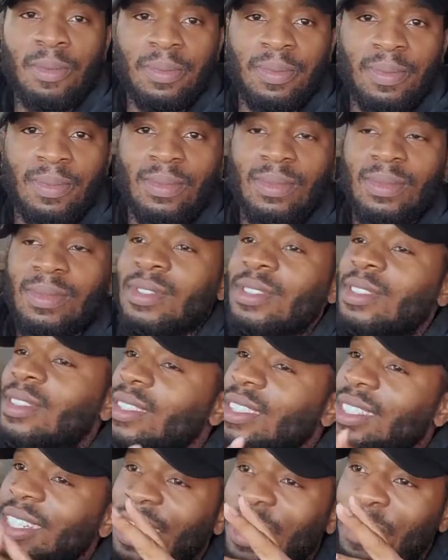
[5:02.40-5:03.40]

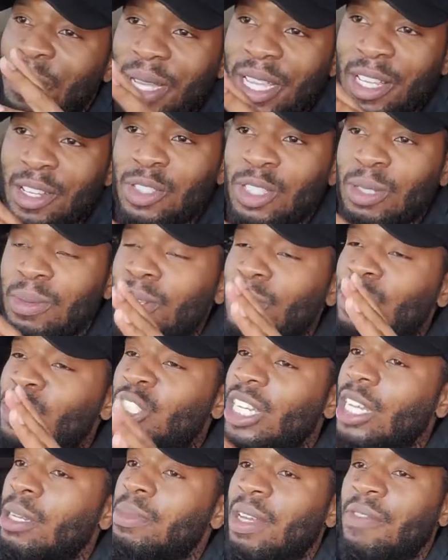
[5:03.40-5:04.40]
I'm gonna give you some little
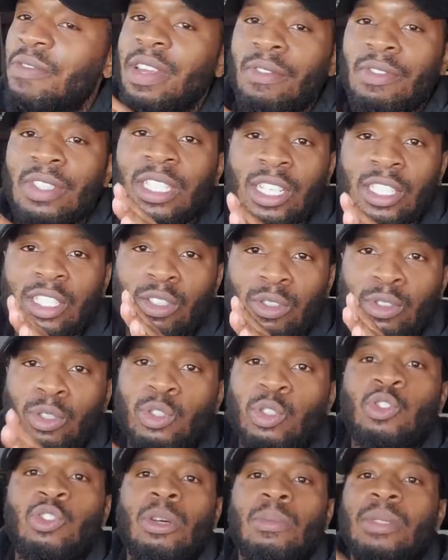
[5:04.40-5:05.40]
gems. I've never seen this on
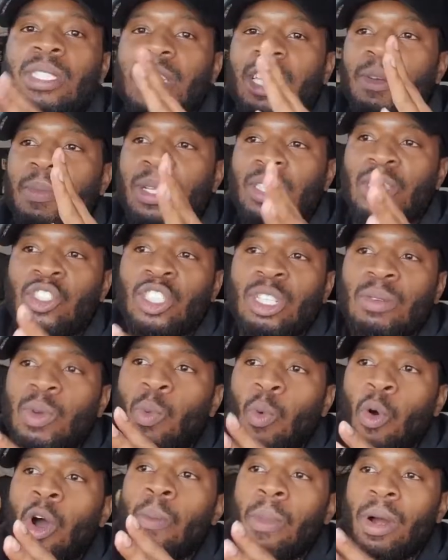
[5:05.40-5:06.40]
YouTube, so I'm gonna tell you about the gym,
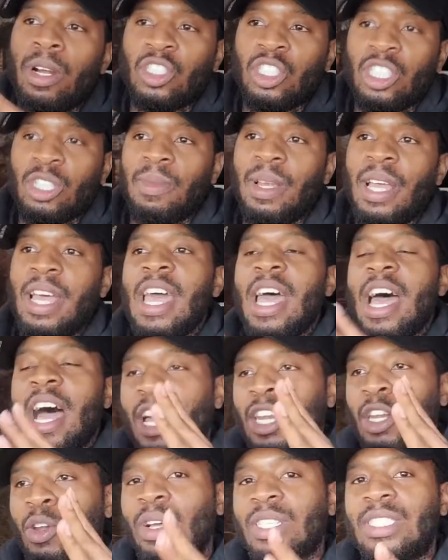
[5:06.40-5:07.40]
the Walmart gym.
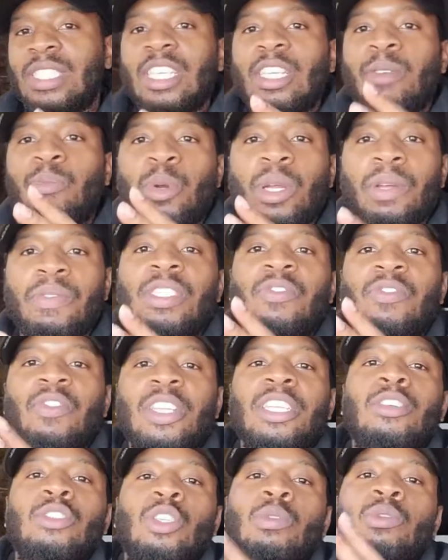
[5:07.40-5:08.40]
I know I said in the previous
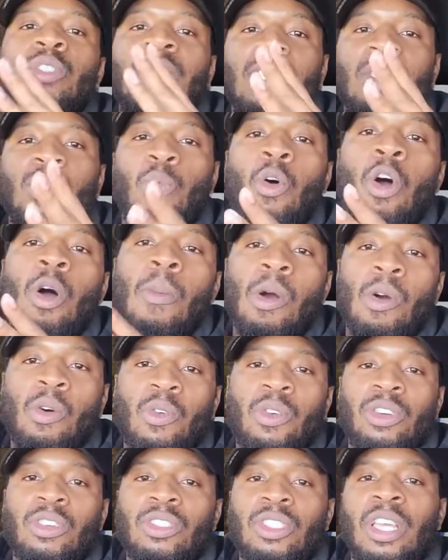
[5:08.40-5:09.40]
videos, don't take the Walmart
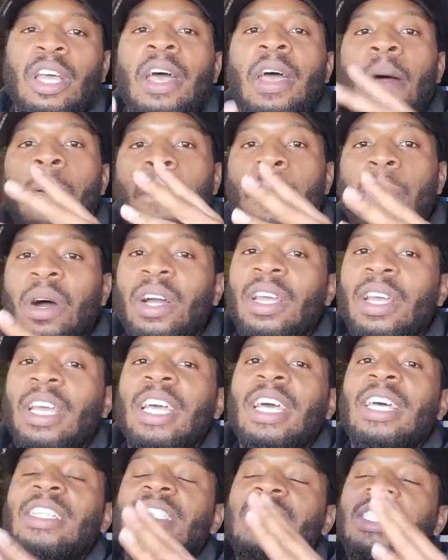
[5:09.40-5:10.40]
orders.
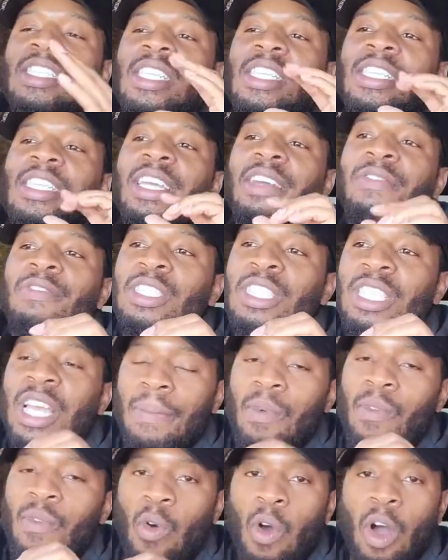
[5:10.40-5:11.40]
But this is a different
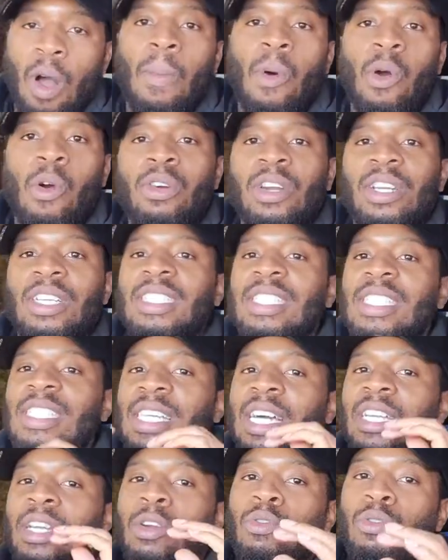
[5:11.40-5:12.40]
type of Walmart order. This is
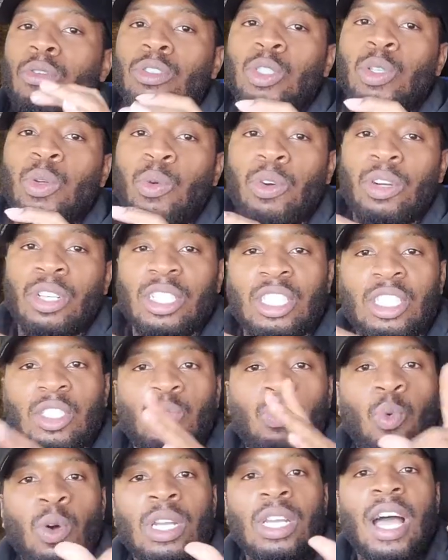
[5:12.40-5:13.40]
not a grocery order, this
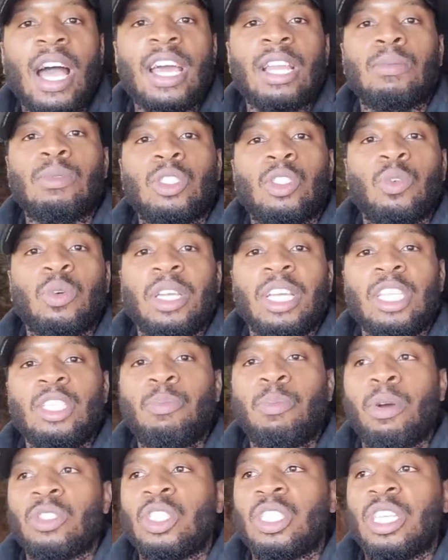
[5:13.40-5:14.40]
is one item. So
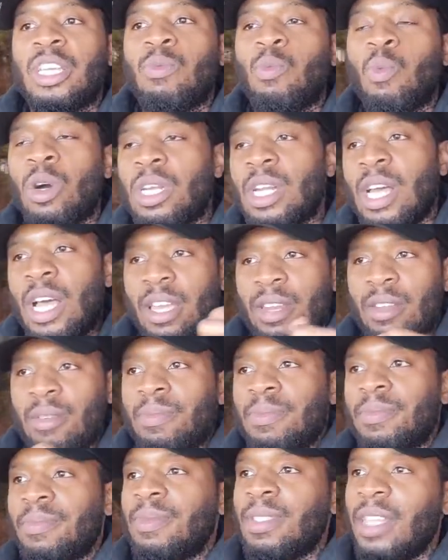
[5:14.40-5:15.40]
each person get one
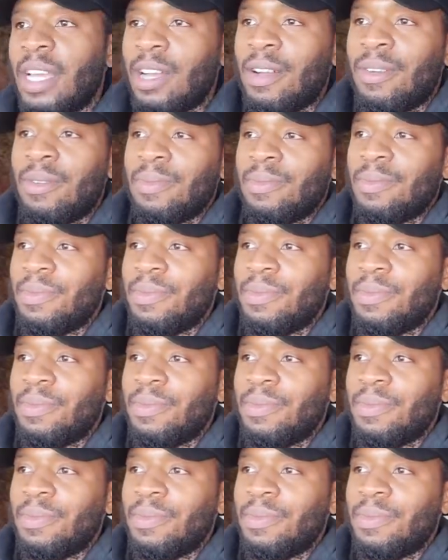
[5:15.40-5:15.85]
item. Now,